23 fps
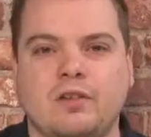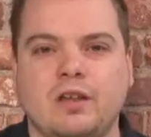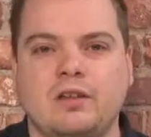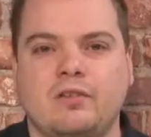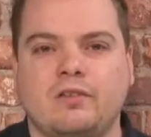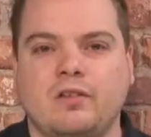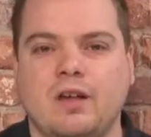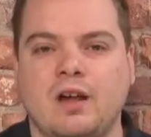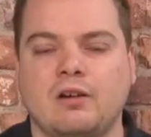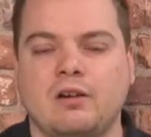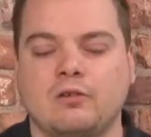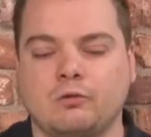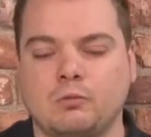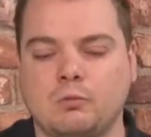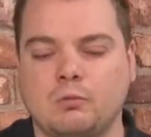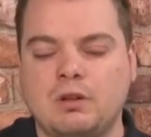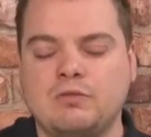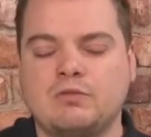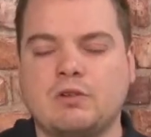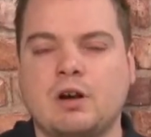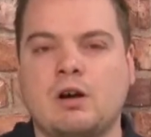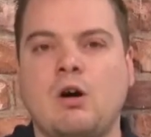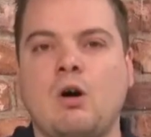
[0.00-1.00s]
details.
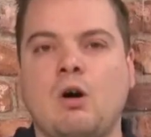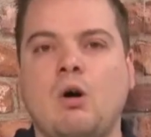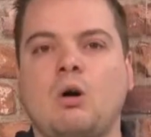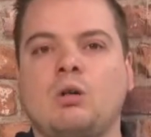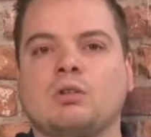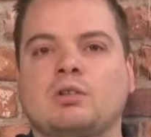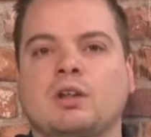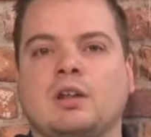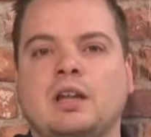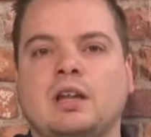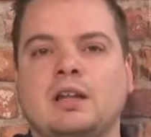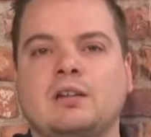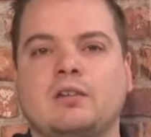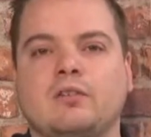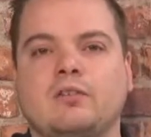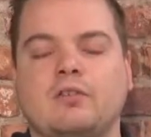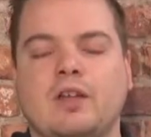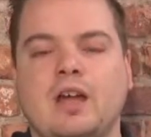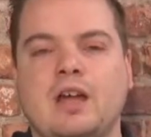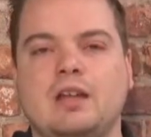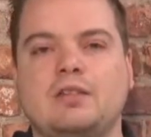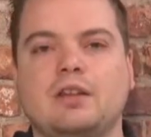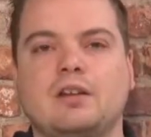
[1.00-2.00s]
We've got all the
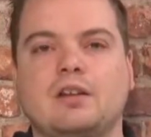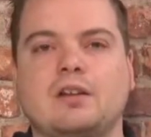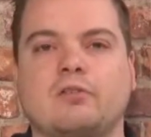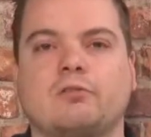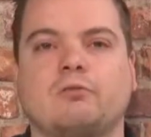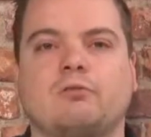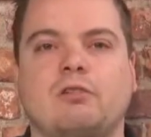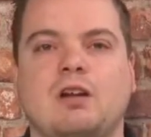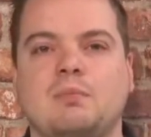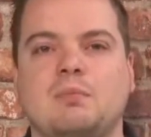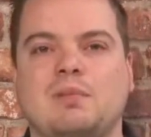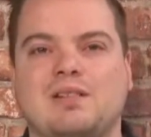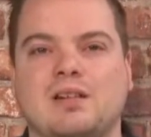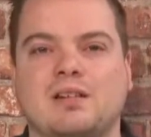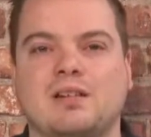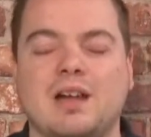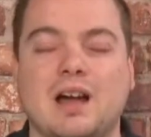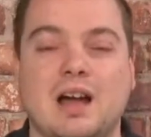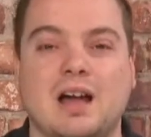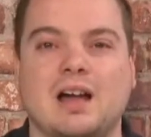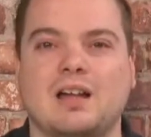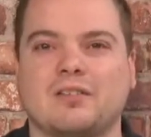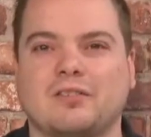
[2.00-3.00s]
links in the description
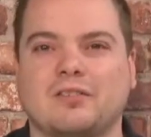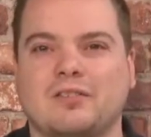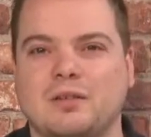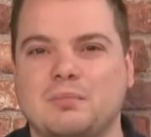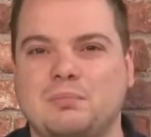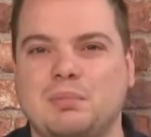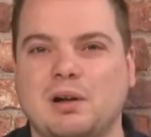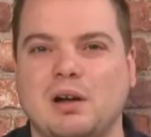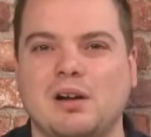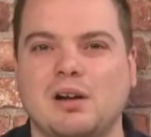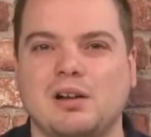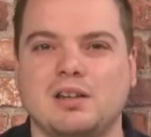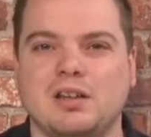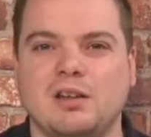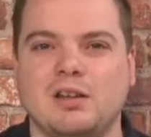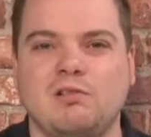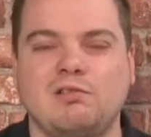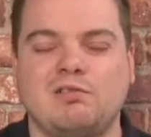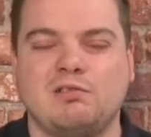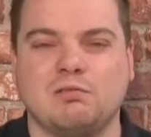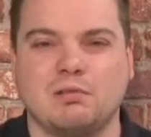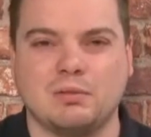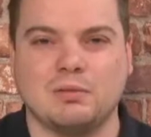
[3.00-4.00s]
as per
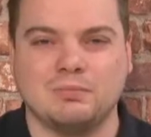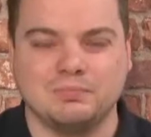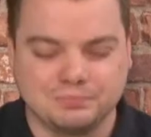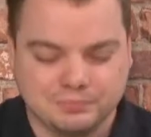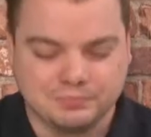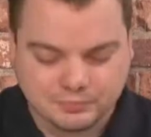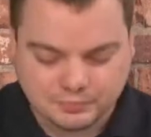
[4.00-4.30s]
usual.